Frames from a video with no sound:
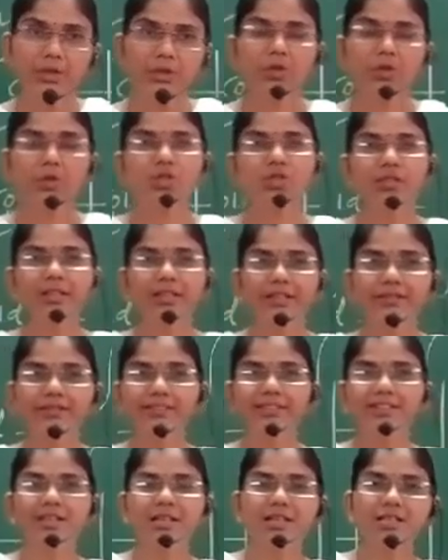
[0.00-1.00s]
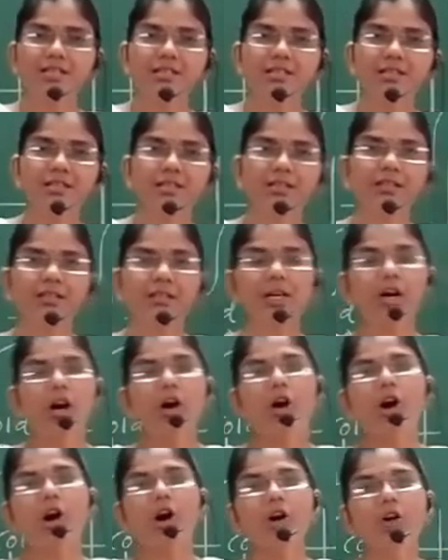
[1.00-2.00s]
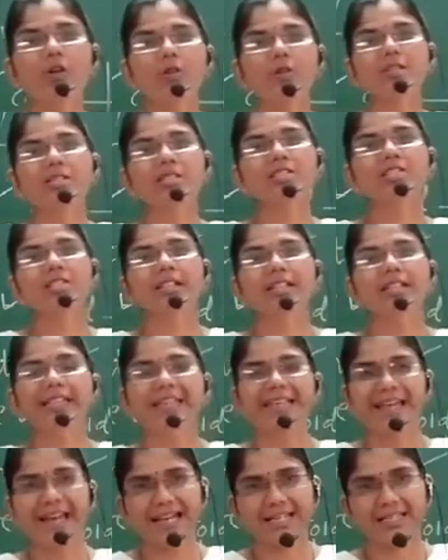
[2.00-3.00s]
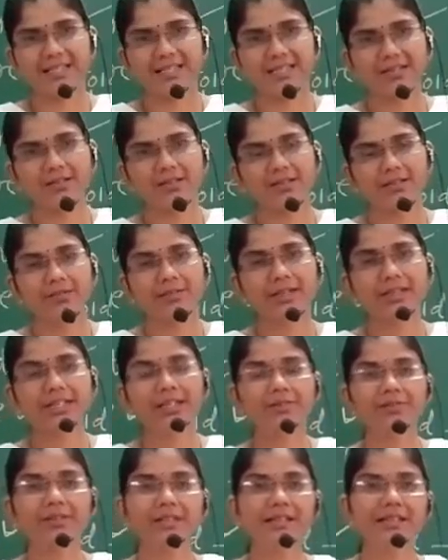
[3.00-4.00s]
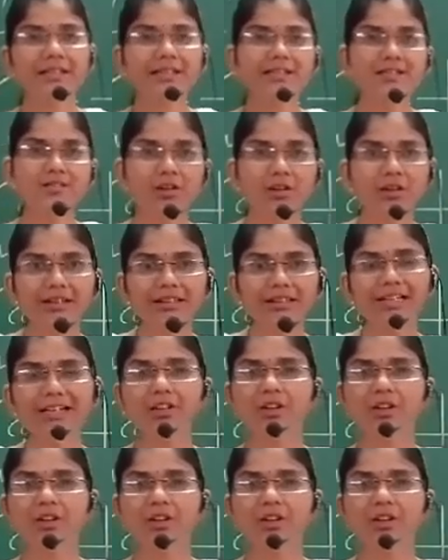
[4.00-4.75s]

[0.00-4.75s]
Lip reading: usually we consider the oxygen gas. When we dissolve that